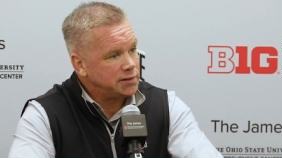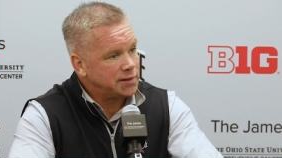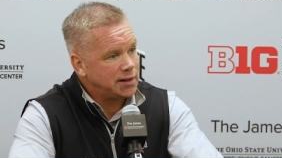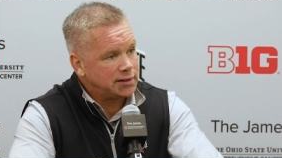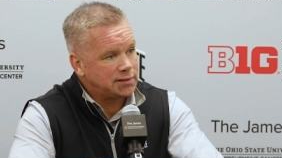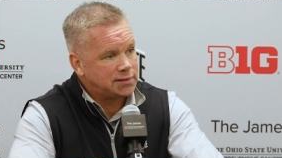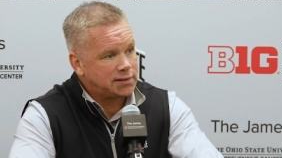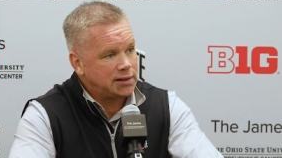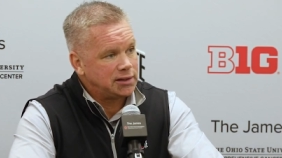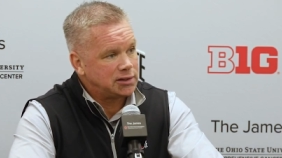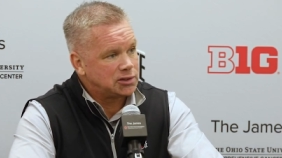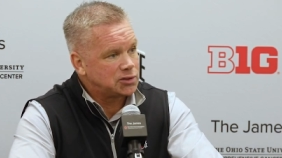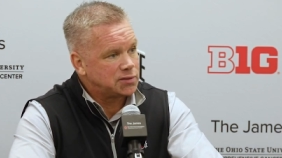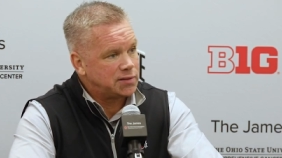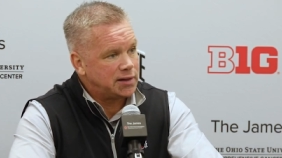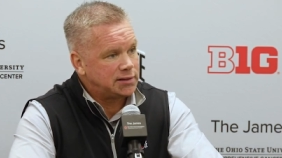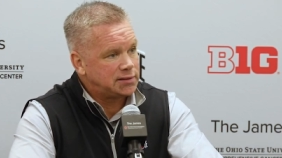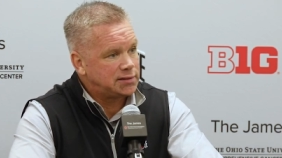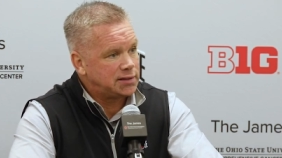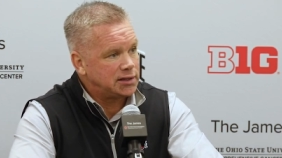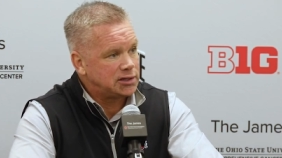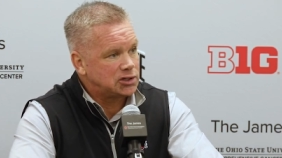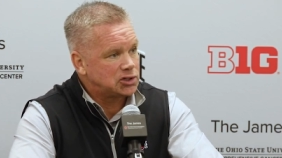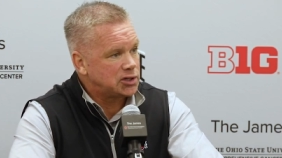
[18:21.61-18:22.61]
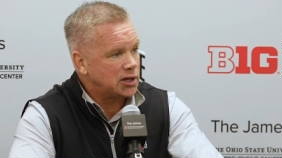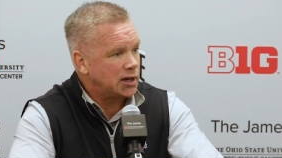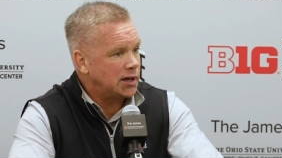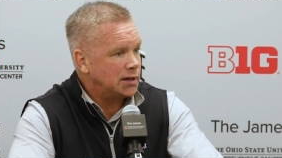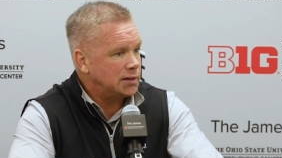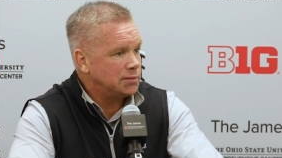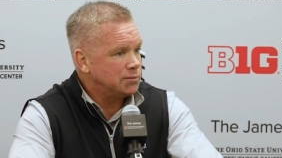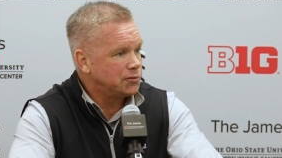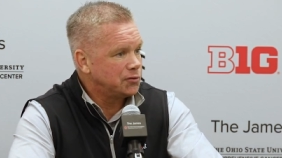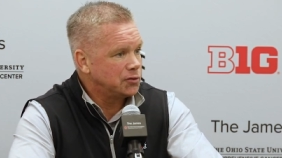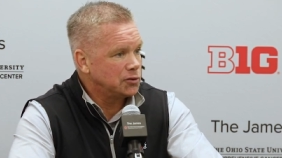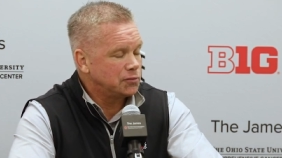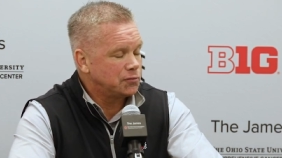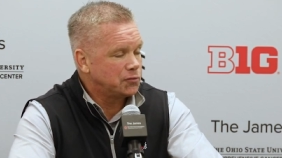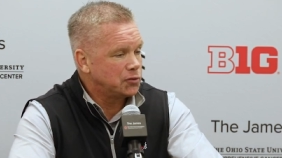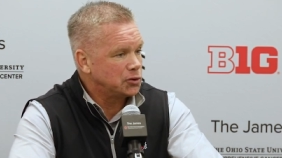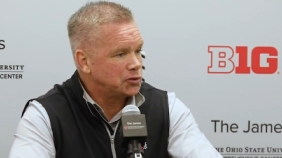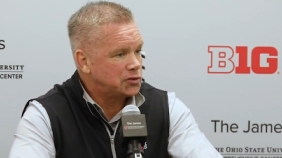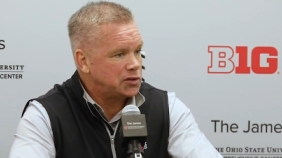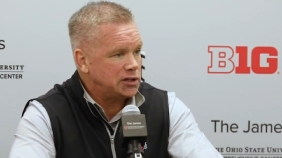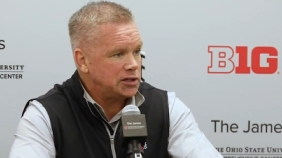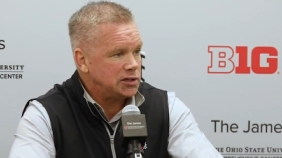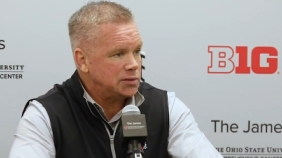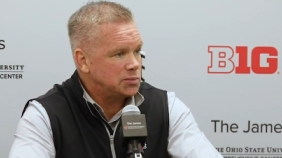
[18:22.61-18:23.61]
That takes that takes time for, for
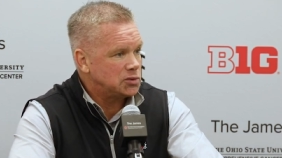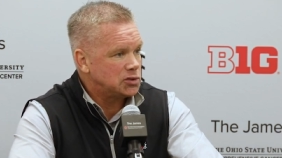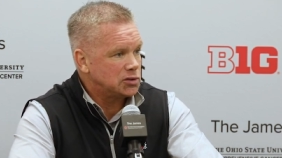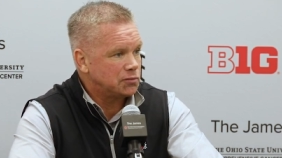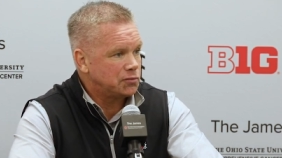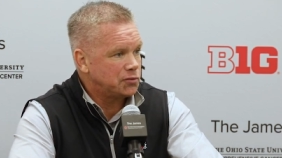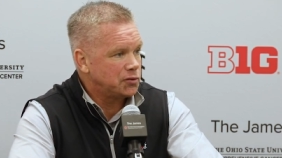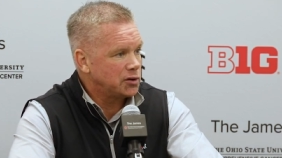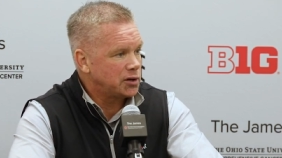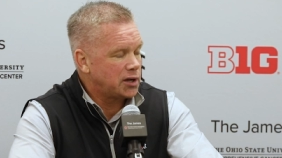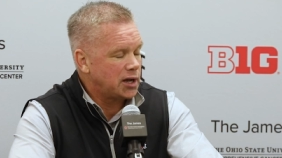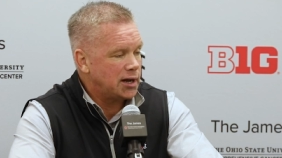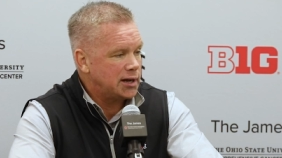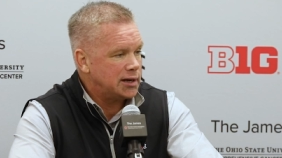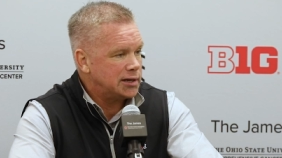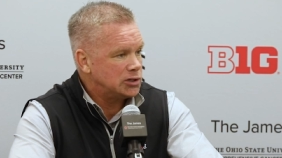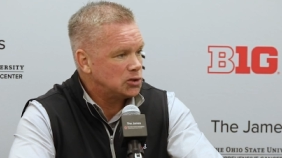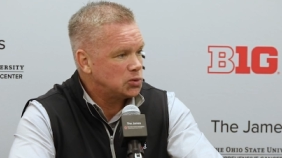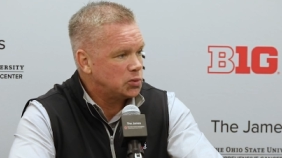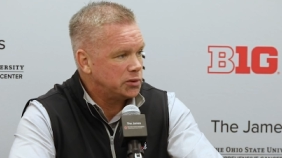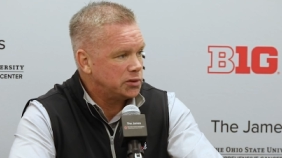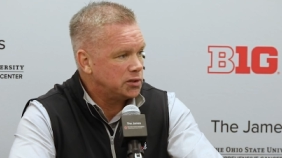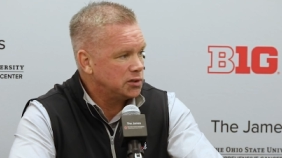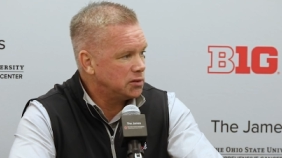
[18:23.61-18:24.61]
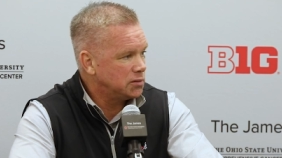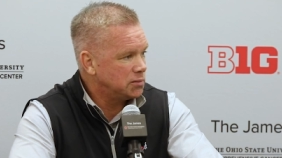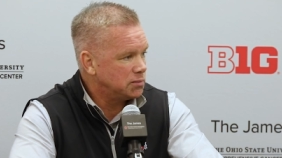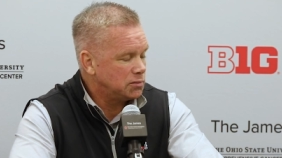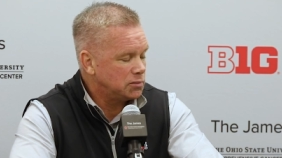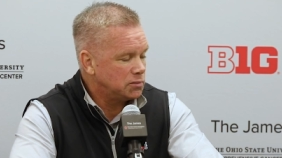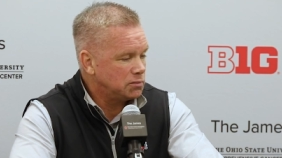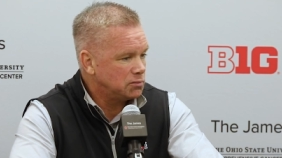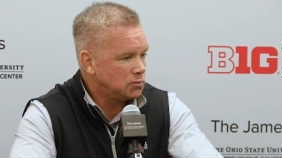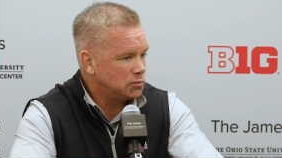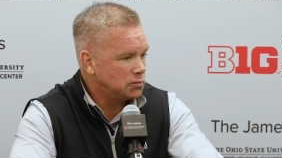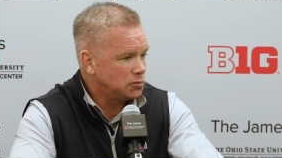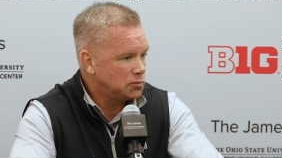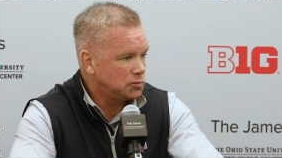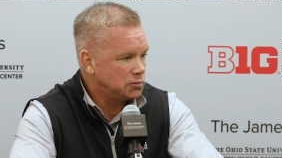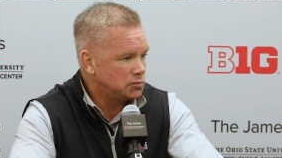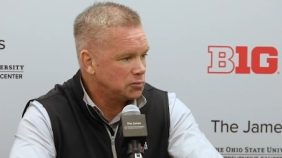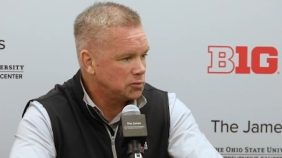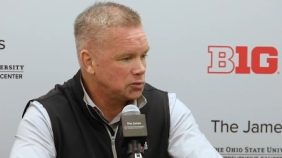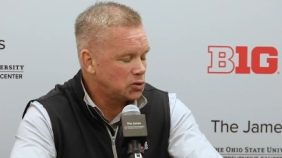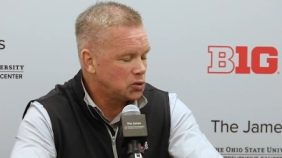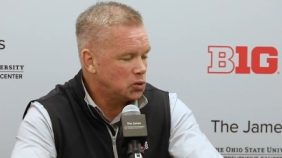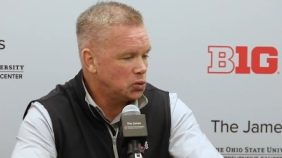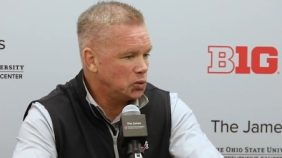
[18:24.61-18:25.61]
teams and for guys. We did a
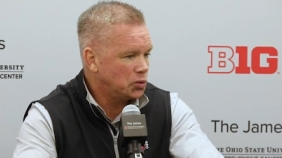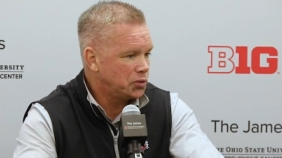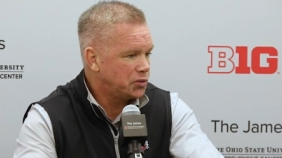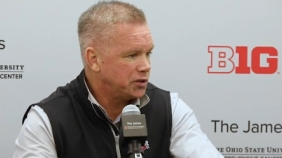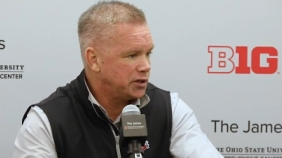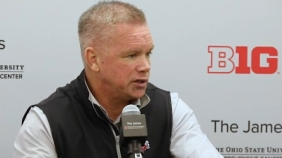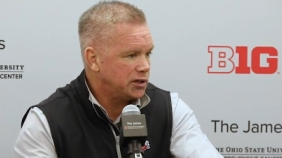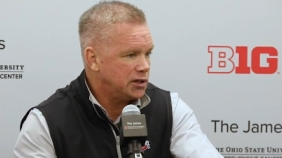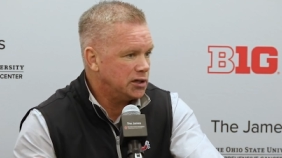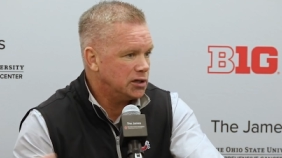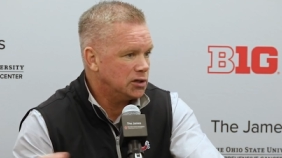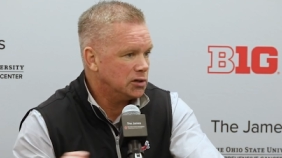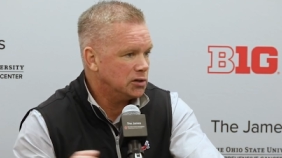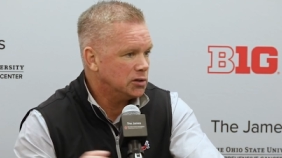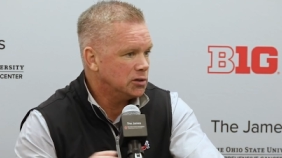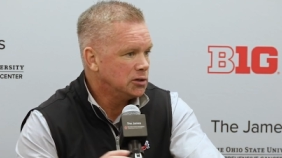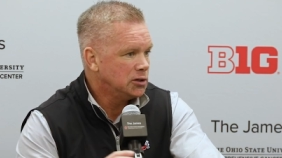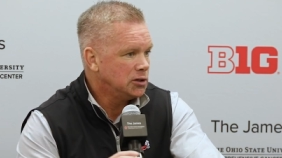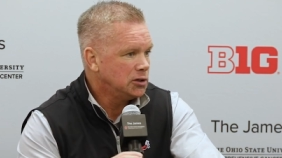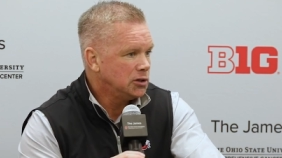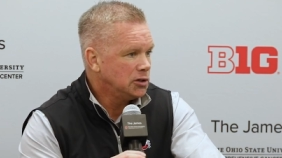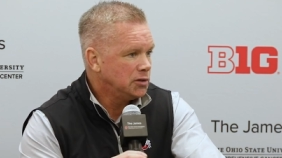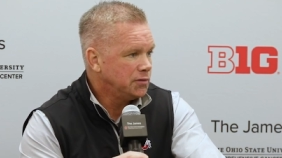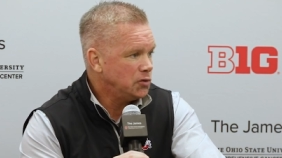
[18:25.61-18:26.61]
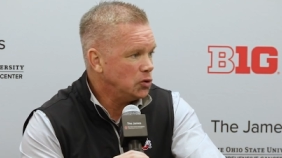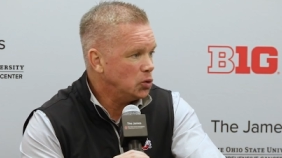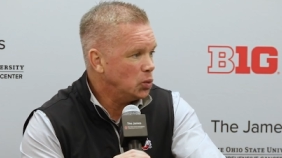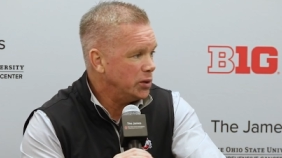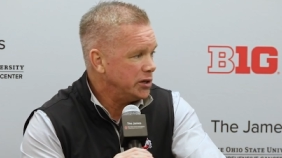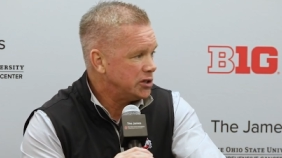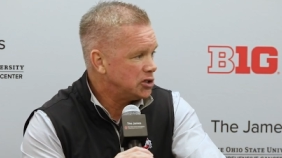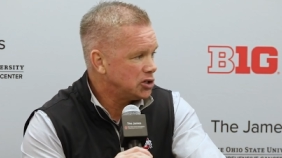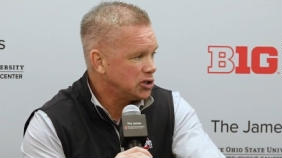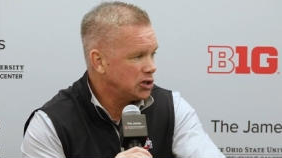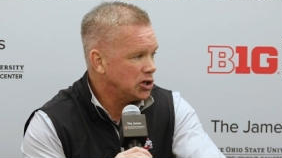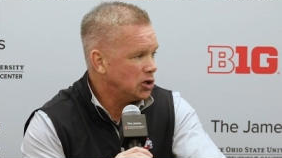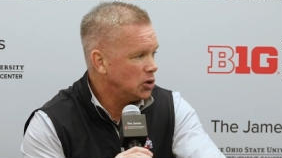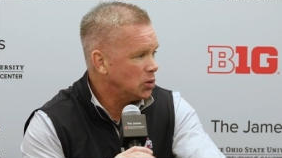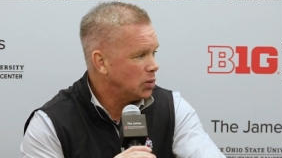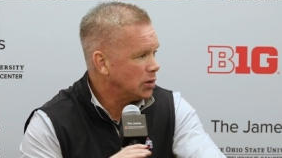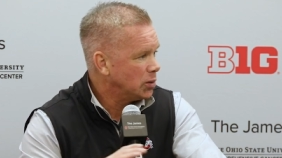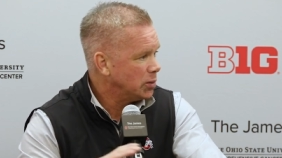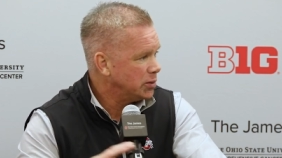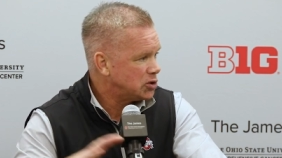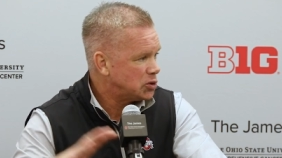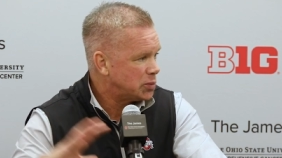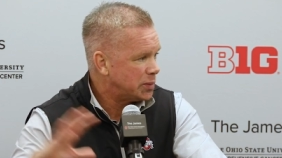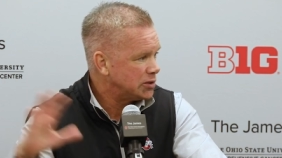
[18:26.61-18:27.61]
cool thing here a few weeks ago where
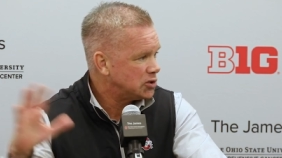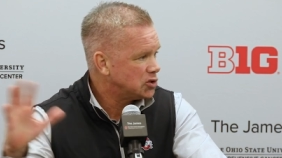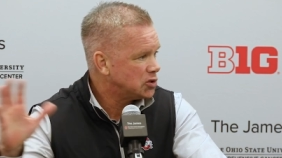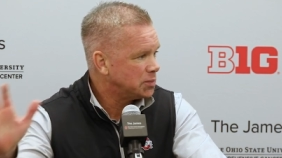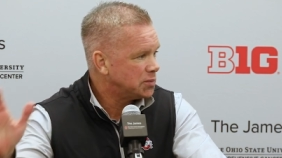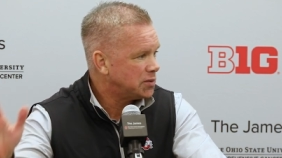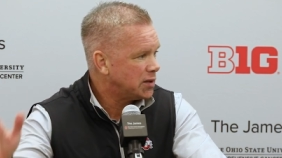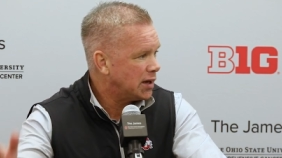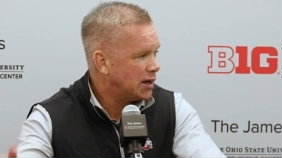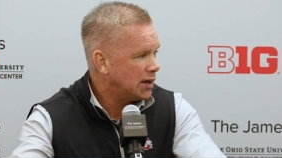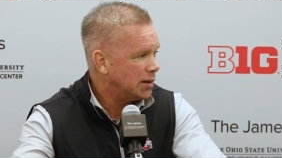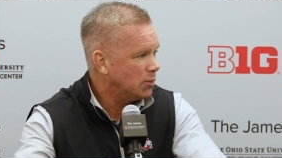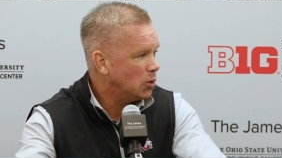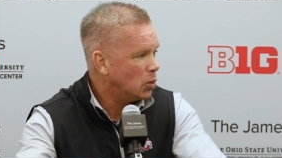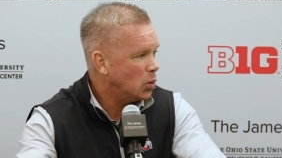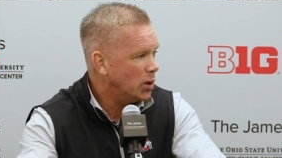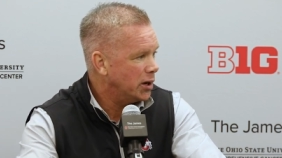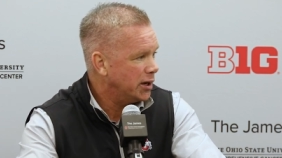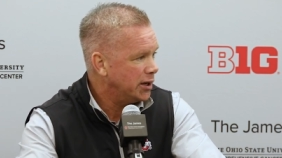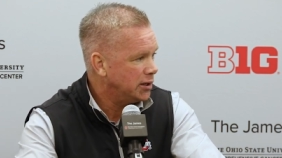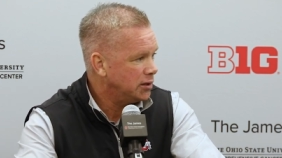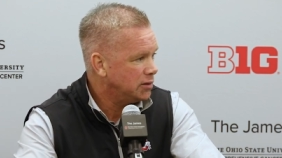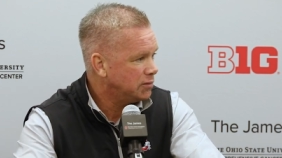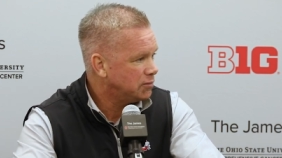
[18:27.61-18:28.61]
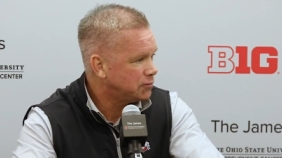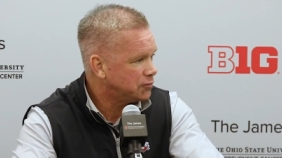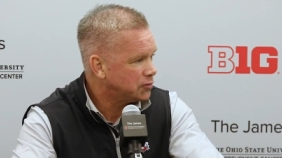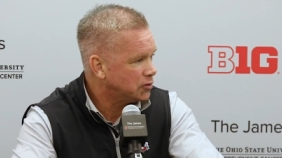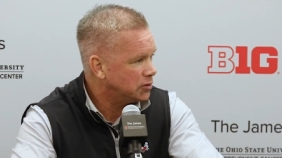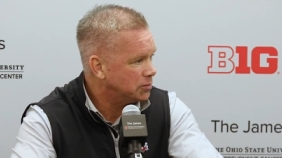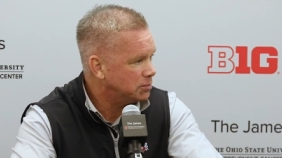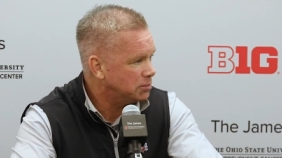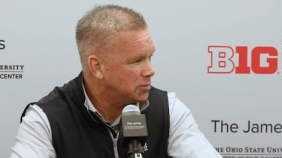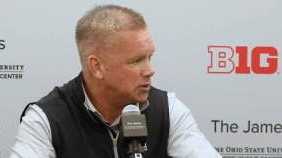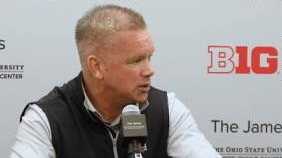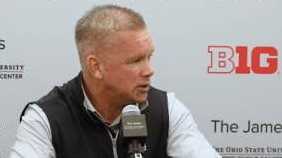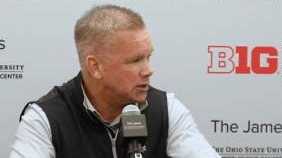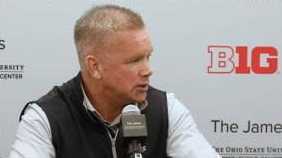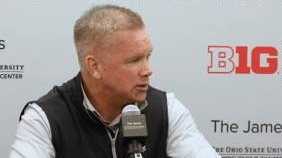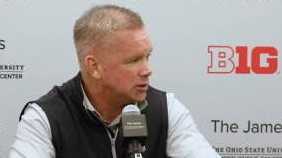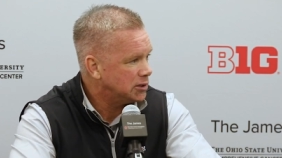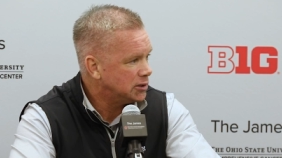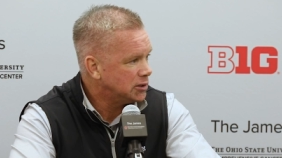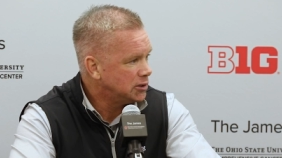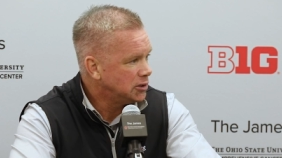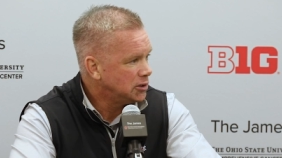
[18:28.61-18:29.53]
we spent some time away from uh,